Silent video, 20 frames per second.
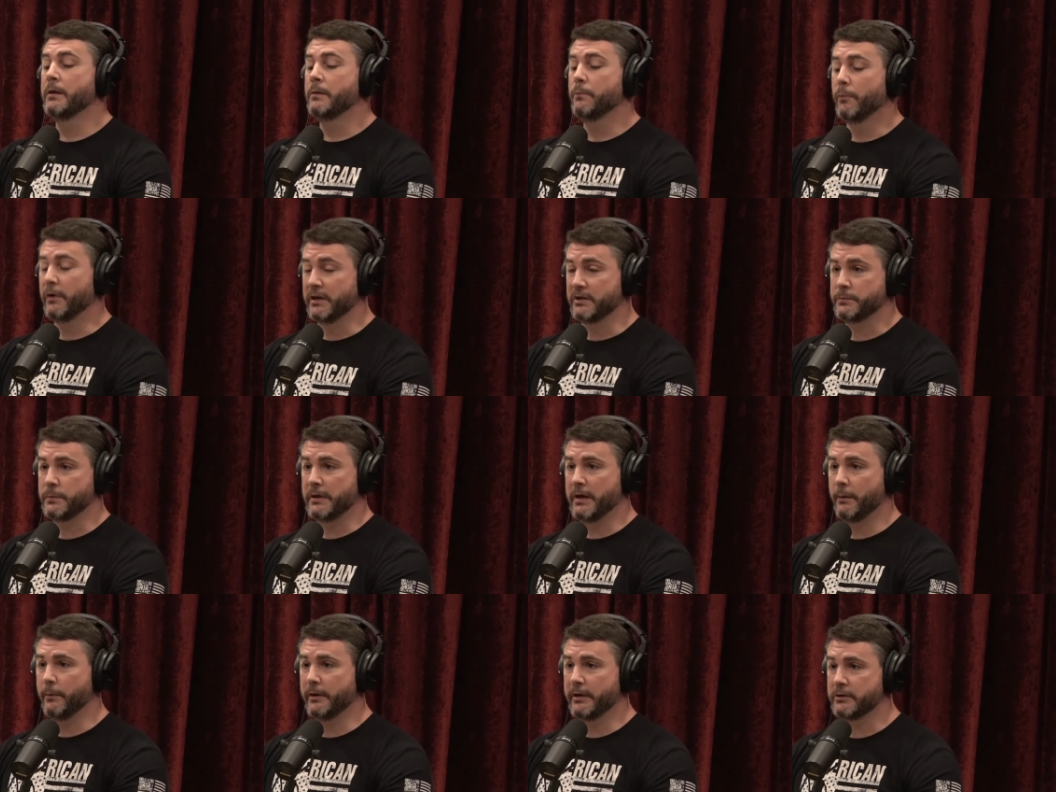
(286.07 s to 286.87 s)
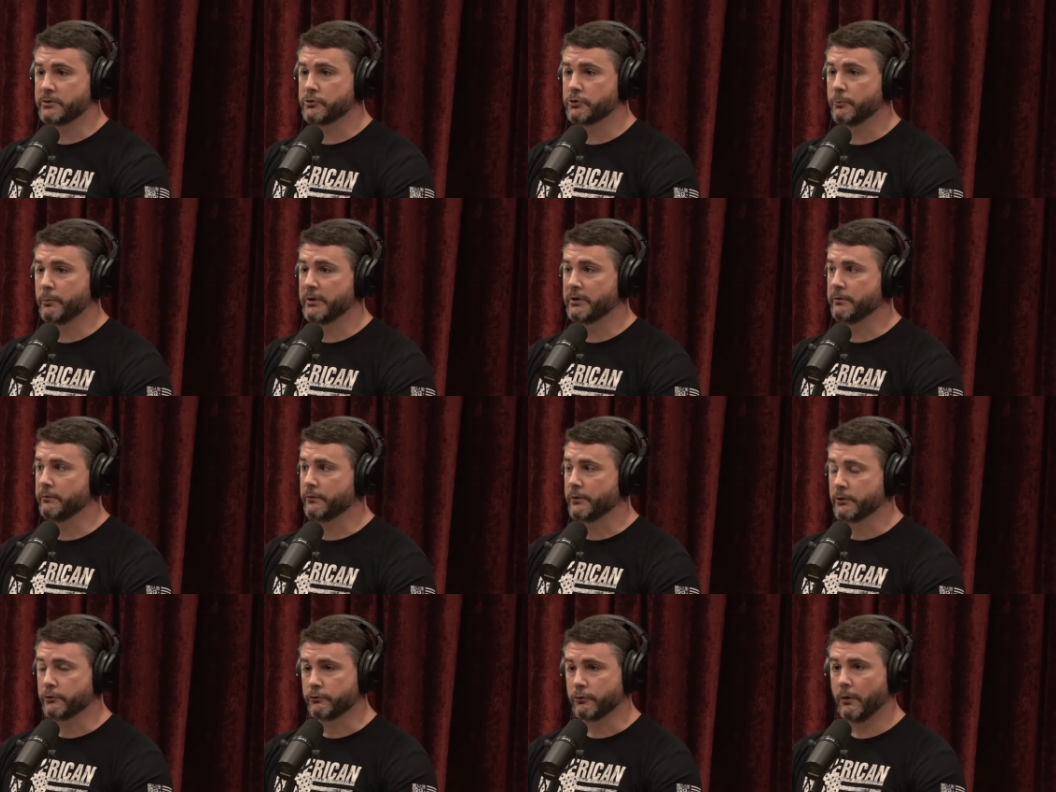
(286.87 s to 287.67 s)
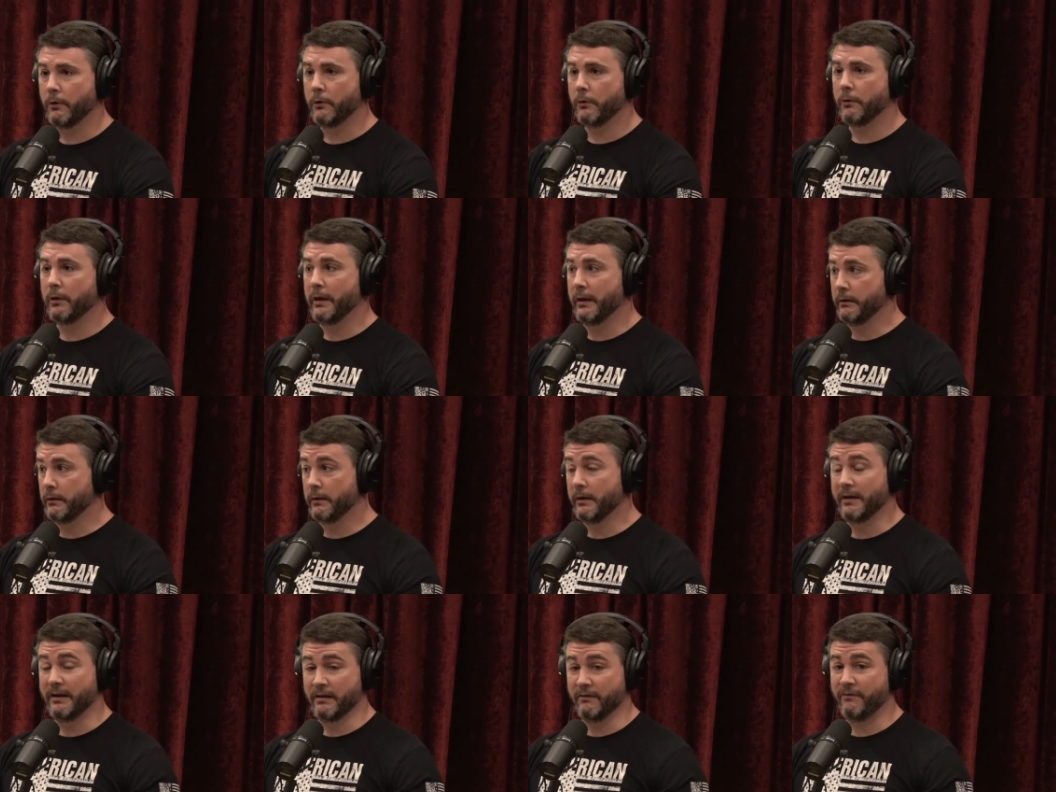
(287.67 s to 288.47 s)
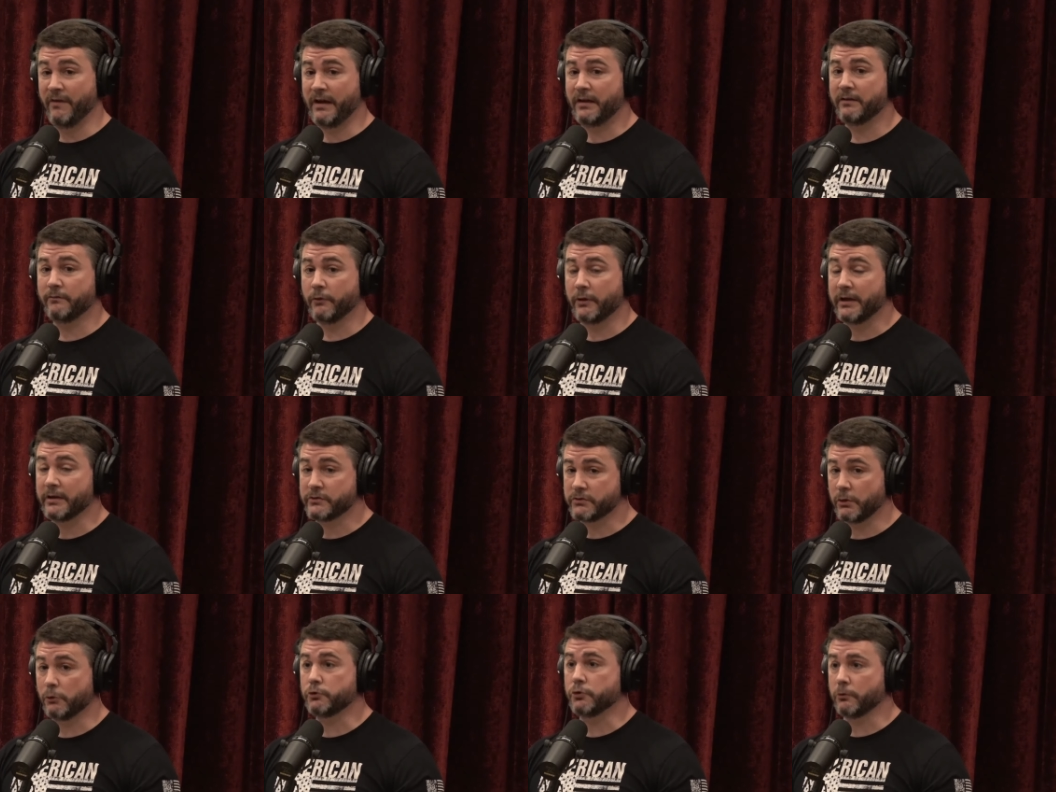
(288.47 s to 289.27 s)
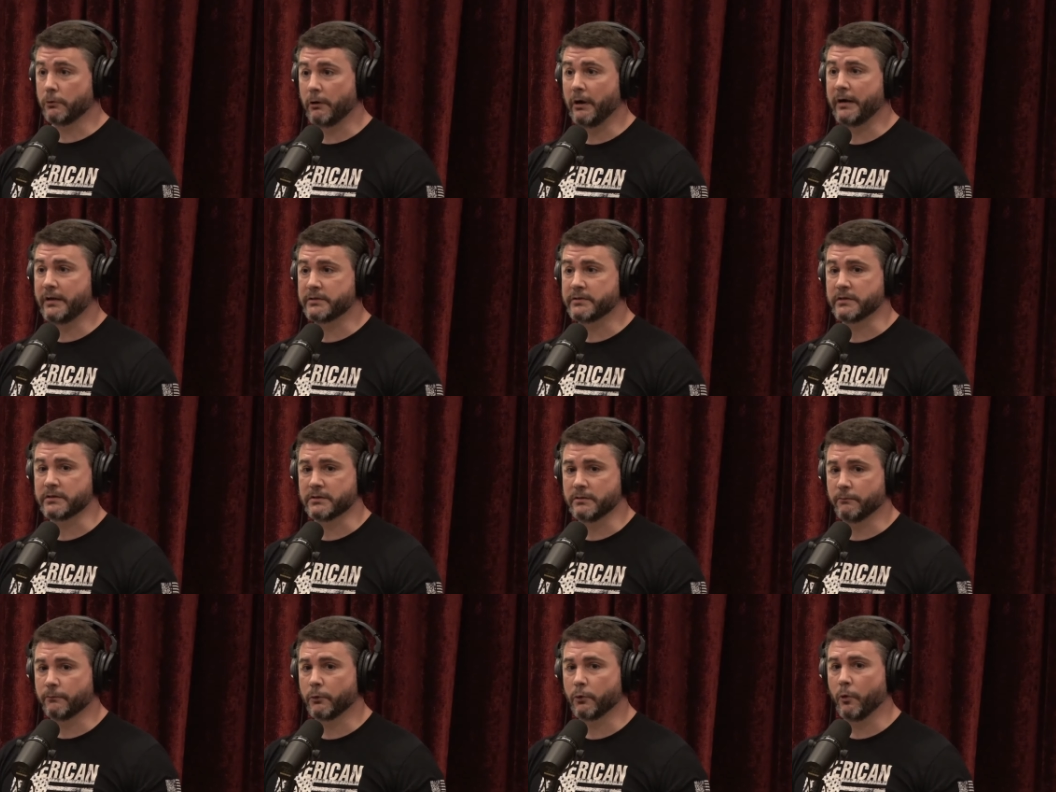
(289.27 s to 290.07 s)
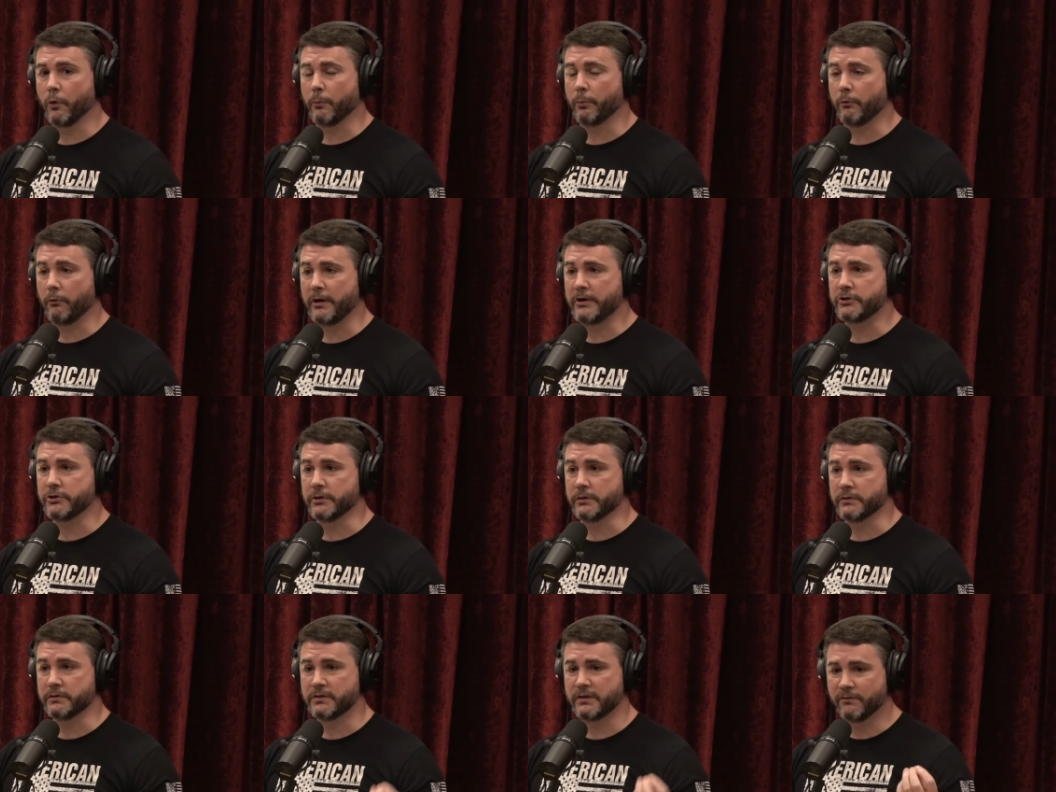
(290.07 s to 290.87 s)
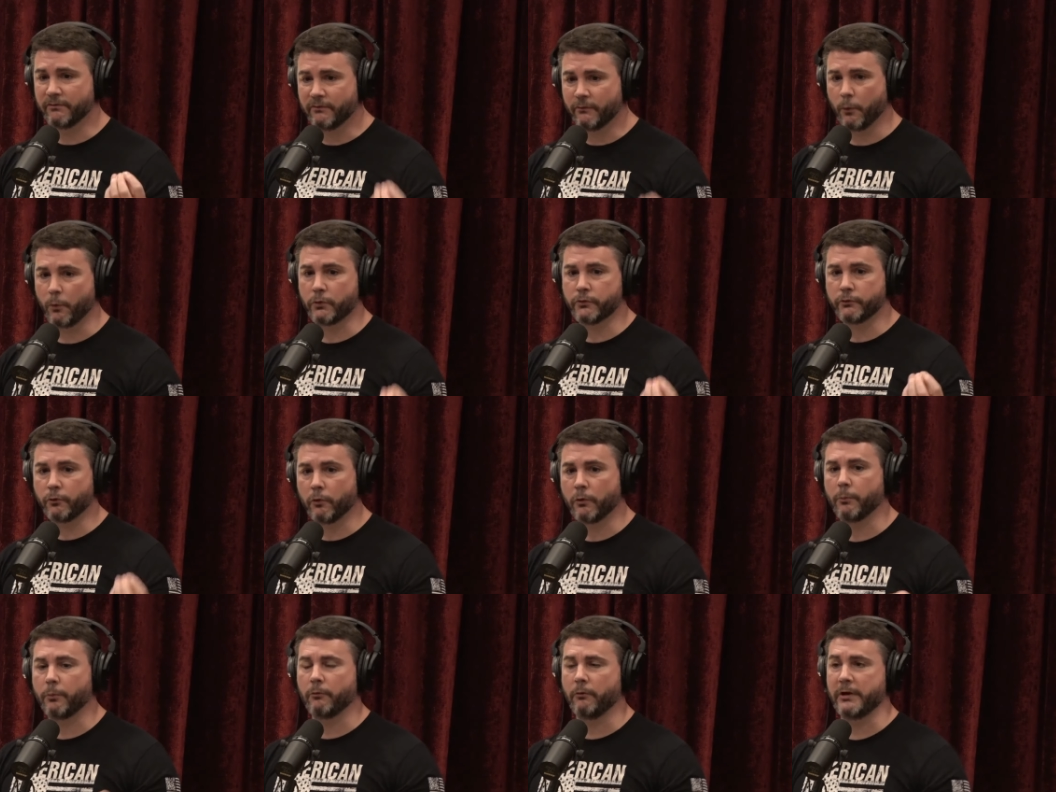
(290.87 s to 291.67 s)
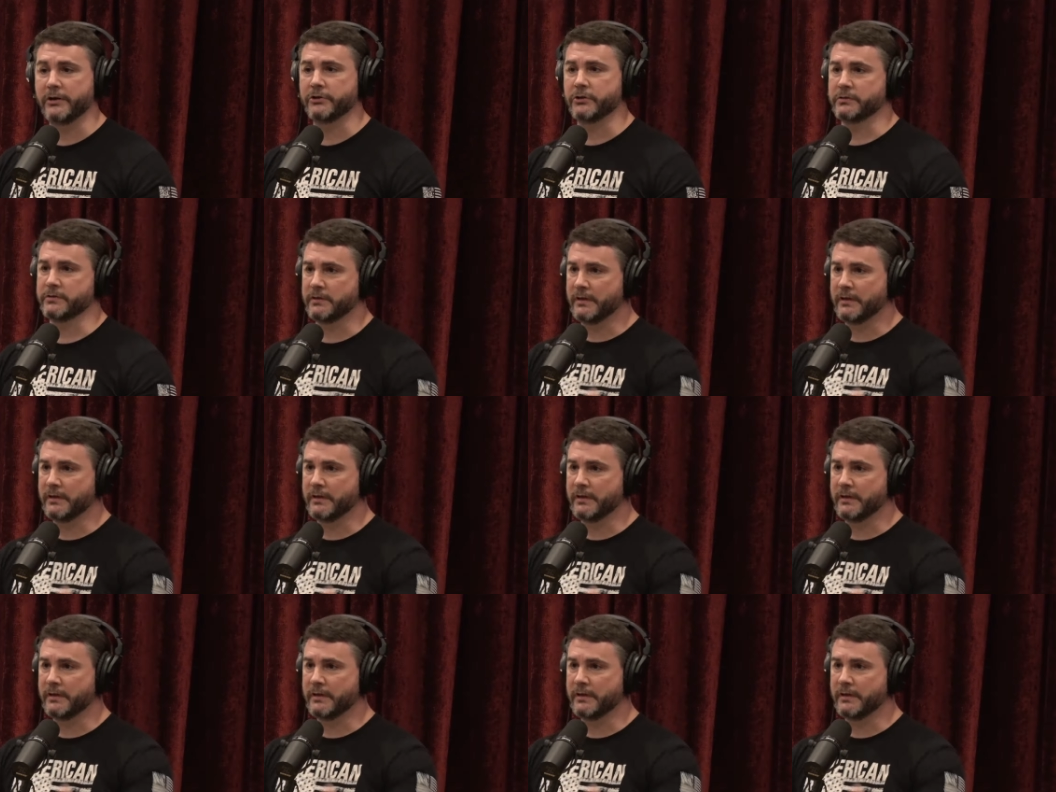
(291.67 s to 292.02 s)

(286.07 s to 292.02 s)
but it's become an instrument of control and, and, effectively a social credit system for corporations to force corporations.